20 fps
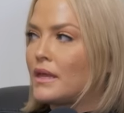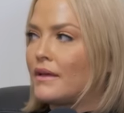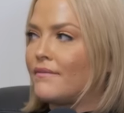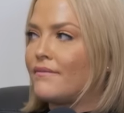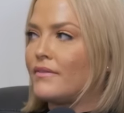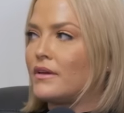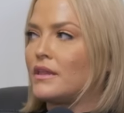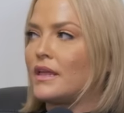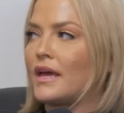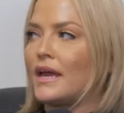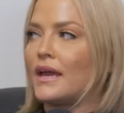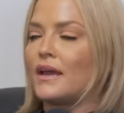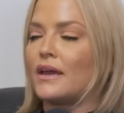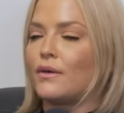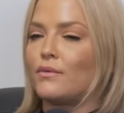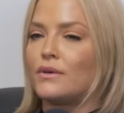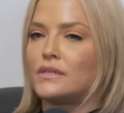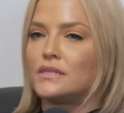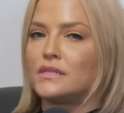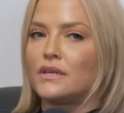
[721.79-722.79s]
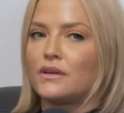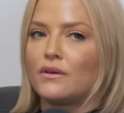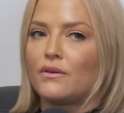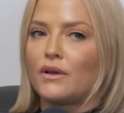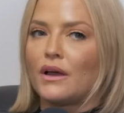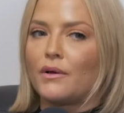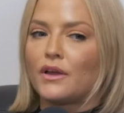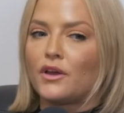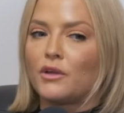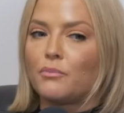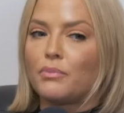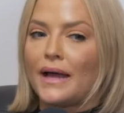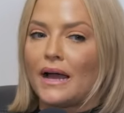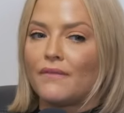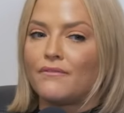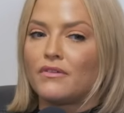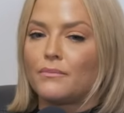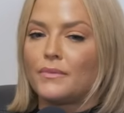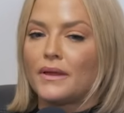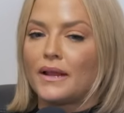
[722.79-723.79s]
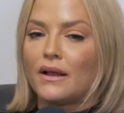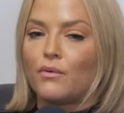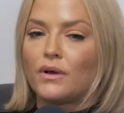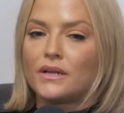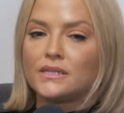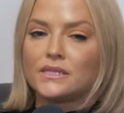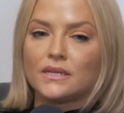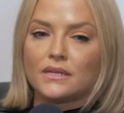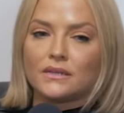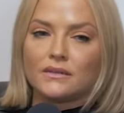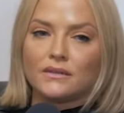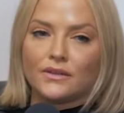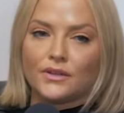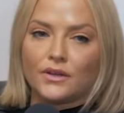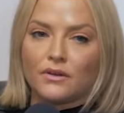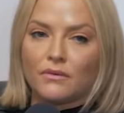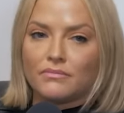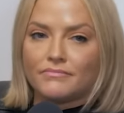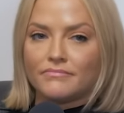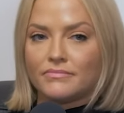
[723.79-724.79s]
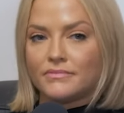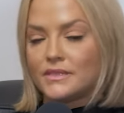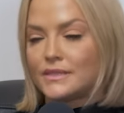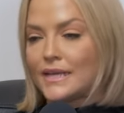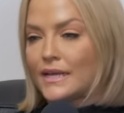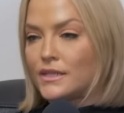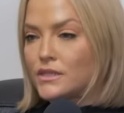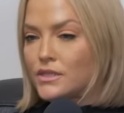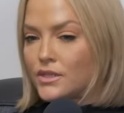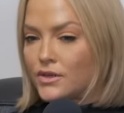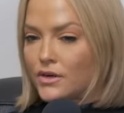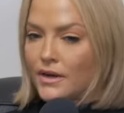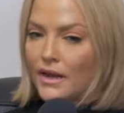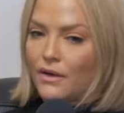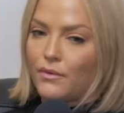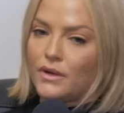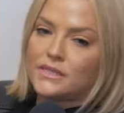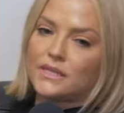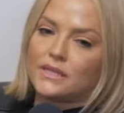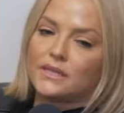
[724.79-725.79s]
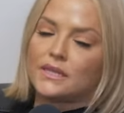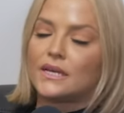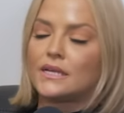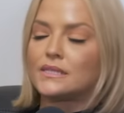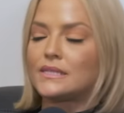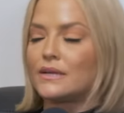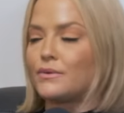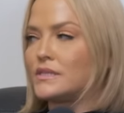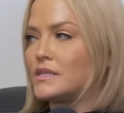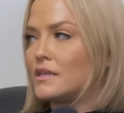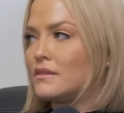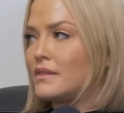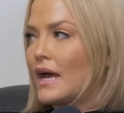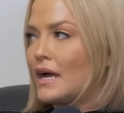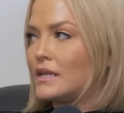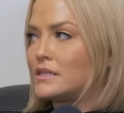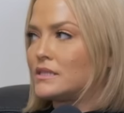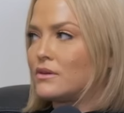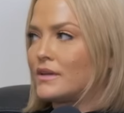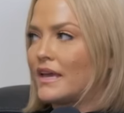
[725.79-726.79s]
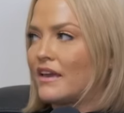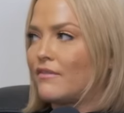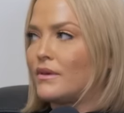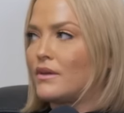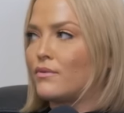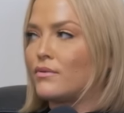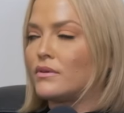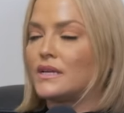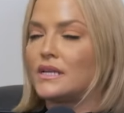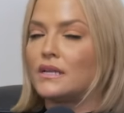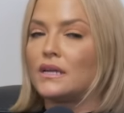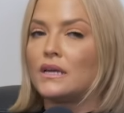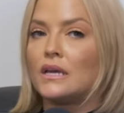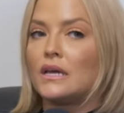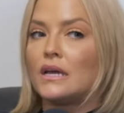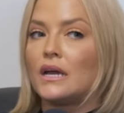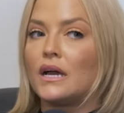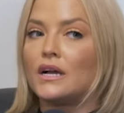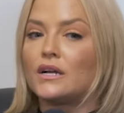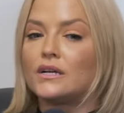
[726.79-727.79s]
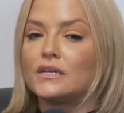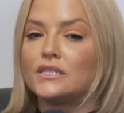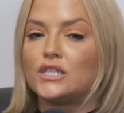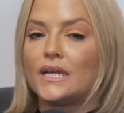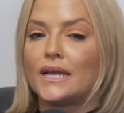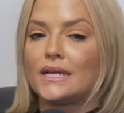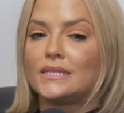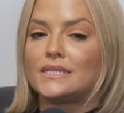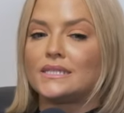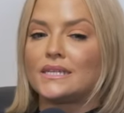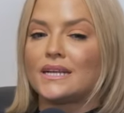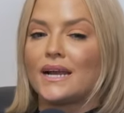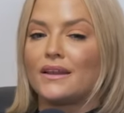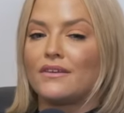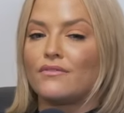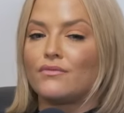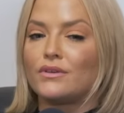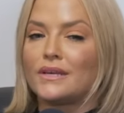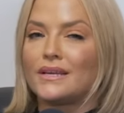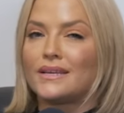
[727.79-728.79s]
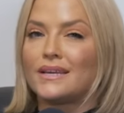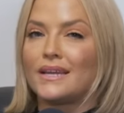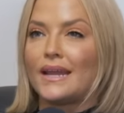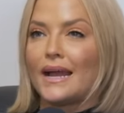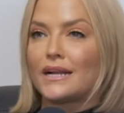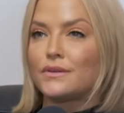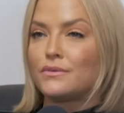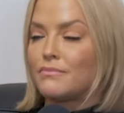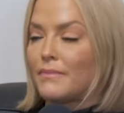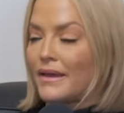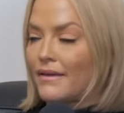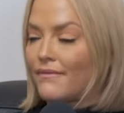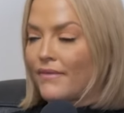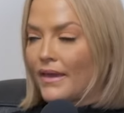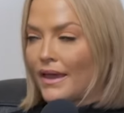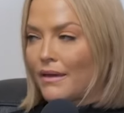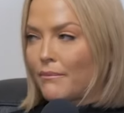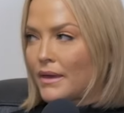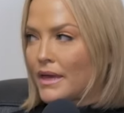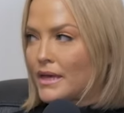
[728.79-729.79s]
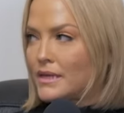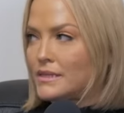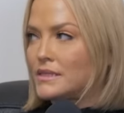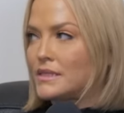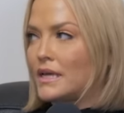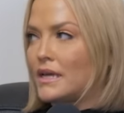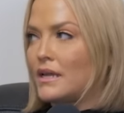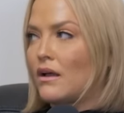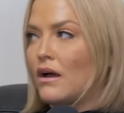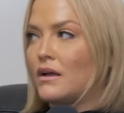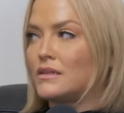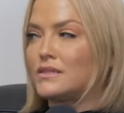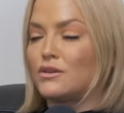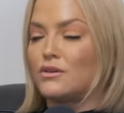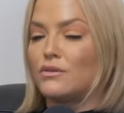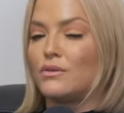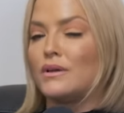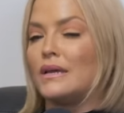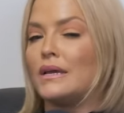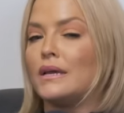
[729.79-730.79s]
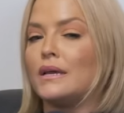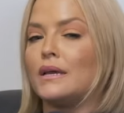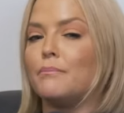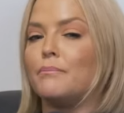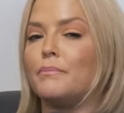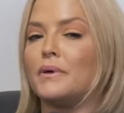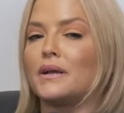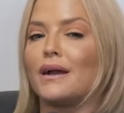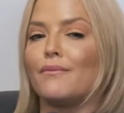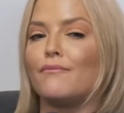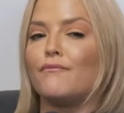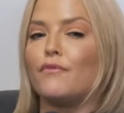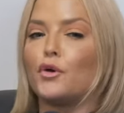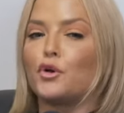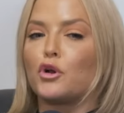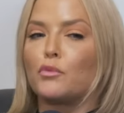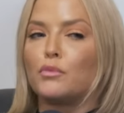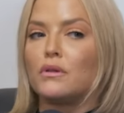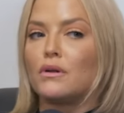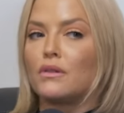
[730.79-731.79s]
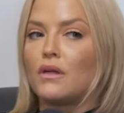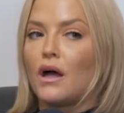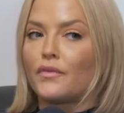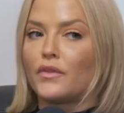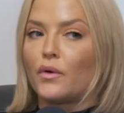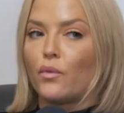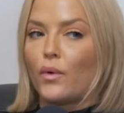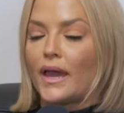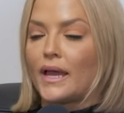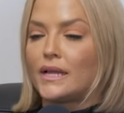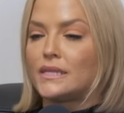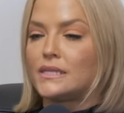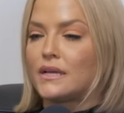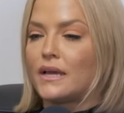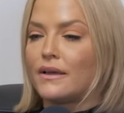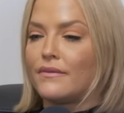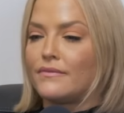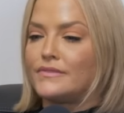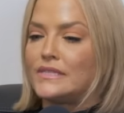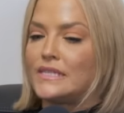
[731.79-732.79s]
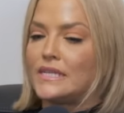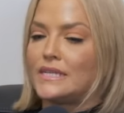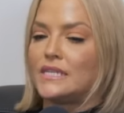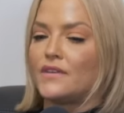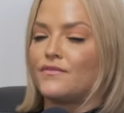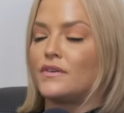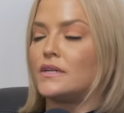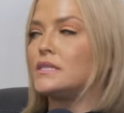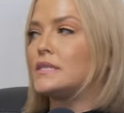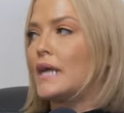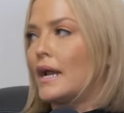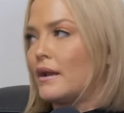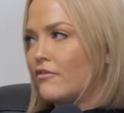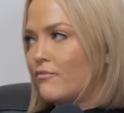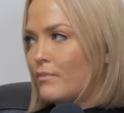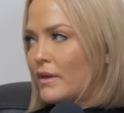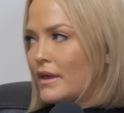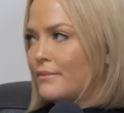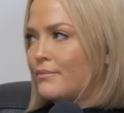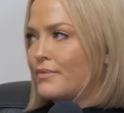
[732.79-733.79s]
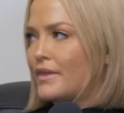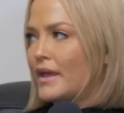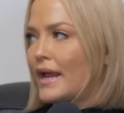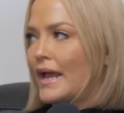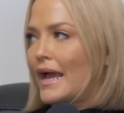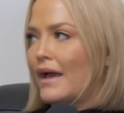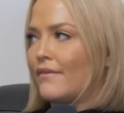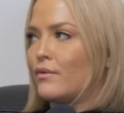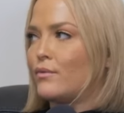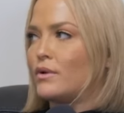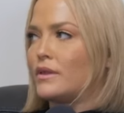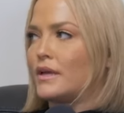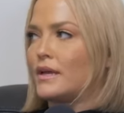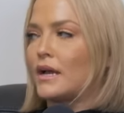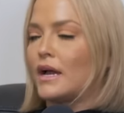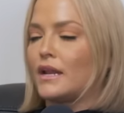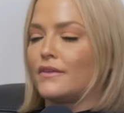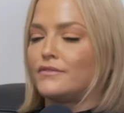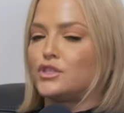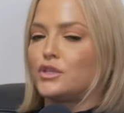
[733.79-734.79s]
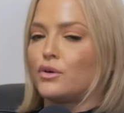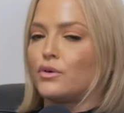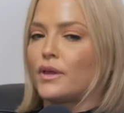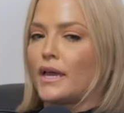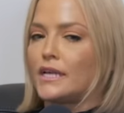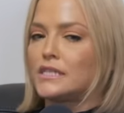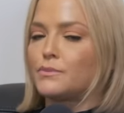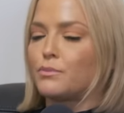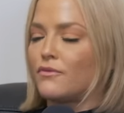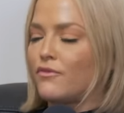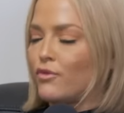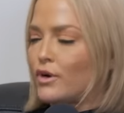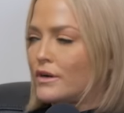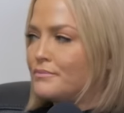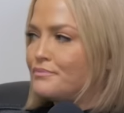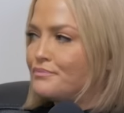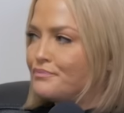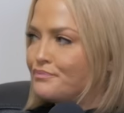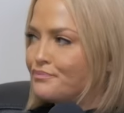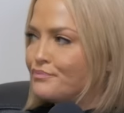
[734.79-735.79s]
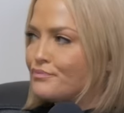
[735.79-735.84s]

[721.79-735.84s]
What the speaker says: And I feel like it was a good platform that I wasn't, you know, censored. I wasn't this, I wasn't that. So it gave me really a good chance to kind of really connect with my fan base and also become vulnerable along the way to see a different side of me that I haven't really kind of showcased before.